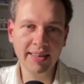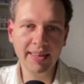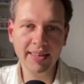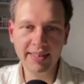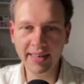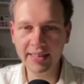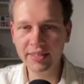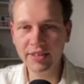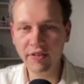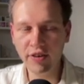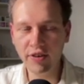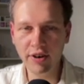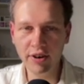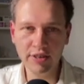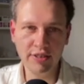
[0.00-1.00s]
that's of
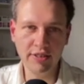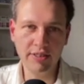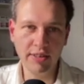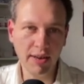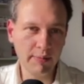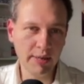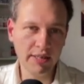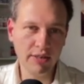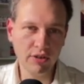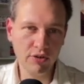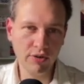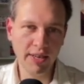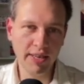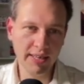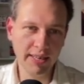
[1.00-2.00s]
course a bit
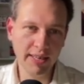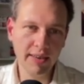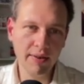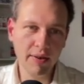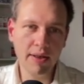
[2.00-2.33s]
tricky.